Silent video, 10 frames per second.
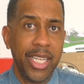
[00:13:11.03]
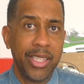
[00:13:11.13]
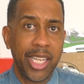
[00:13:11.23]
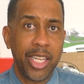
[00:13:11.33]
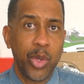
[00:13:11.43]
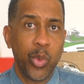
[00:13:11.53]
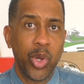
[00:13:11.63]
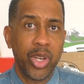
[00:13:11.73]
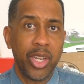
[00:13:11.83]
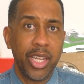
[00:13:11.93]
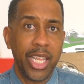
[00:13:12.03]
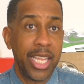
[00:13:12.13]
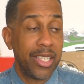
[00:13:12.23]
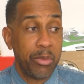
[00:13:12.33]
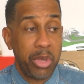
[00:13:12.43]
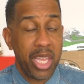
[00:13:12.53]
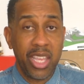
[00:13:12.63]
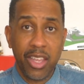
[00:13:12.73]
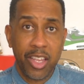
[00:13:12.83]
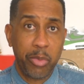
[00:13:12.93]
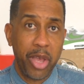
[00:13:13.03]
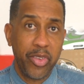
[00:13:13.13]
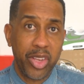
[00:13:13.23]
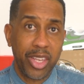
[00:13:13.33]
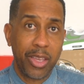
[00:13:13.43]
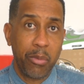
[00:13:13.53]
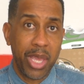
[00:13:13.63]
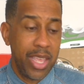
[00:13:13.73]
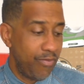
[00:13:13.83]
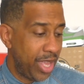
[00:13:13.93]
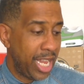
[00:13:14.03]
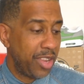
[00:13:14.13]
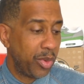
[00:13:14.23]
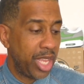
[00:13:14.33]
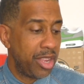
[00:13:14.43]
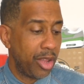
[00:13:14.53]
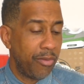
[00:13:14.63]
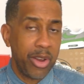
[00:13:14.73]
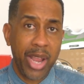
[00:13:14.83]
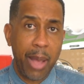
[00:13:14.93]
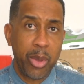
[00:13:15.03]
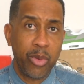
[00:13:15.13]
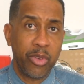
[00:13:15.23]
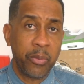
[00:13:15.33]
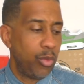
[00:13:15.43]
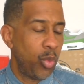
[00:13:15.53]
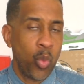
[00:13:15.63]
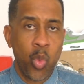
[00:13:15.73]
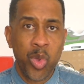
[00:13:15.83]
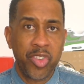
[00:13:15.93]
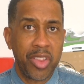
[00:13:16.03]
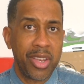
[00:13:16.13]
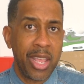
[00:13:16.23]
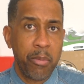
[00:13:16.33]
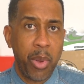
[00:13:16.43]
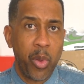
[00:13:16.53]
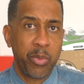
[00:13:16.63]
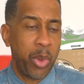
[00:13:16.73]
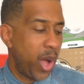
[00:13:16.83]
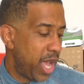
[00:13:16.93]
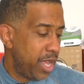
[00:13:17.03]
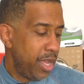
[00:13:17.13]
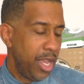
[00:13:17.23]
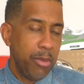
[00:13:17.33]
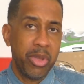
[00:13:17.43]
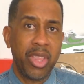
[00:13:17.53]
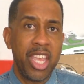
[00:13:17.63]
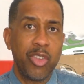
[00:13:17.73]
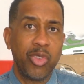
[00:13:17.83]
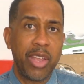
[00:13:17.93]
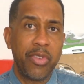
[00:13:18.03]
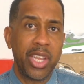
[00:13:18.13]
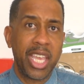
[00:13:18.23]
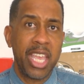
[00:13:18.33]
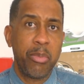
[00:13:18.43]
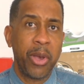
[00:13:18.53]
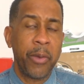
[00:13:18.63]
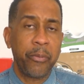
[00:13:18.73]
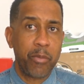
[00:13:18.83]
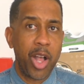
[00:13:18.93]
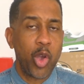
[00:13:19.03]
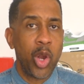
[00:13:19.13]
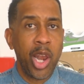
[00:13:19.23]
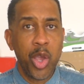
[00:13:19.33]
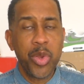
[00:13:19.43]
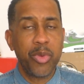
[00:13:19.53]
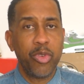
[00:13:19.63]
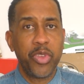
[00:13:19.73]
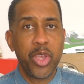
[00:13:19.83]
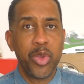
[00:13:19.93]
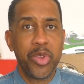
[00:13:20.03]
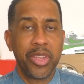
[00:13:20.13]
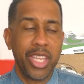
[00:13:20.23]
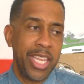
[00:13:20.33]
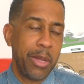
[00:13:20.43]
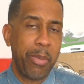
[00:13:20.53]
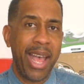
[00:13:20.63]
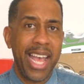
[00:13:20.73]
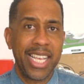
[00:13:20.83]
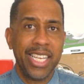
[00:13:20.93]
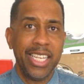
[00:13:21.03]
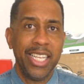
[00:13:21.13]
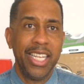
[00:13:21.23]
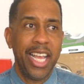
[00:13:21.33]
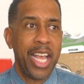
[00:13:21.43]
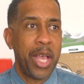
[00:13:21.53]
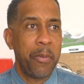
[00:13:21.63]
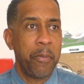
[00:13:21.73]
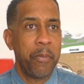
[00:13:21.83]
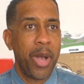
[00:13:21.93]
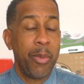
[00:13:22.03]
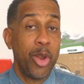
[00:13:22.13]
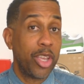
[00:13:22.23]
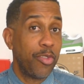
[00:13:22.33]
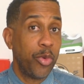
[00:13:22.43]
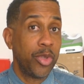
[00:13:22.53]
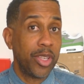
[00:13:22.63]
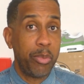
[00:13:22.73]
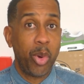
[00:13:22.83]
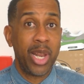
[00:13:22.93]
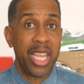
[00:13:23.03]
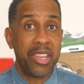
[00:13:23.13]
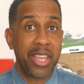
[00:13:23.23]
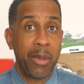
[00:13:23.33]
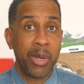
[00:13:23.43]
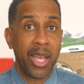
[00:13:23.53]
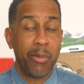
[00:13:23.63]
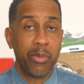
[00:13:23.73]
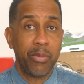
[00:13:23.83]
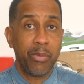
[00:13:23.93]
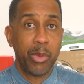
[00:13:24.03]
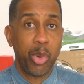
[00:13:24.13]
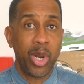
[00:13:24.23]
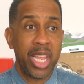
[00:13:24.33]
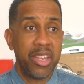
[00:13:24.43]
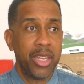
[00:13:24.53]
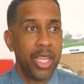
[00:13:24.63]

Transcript: then you want it to be as perfect as it can be, and that's what these are. Very happy with them. It was just an impulse buy, but these are a definite keeper. I've got loads of reviews in the bag. I'm looking forward to the polys coming up, the polys.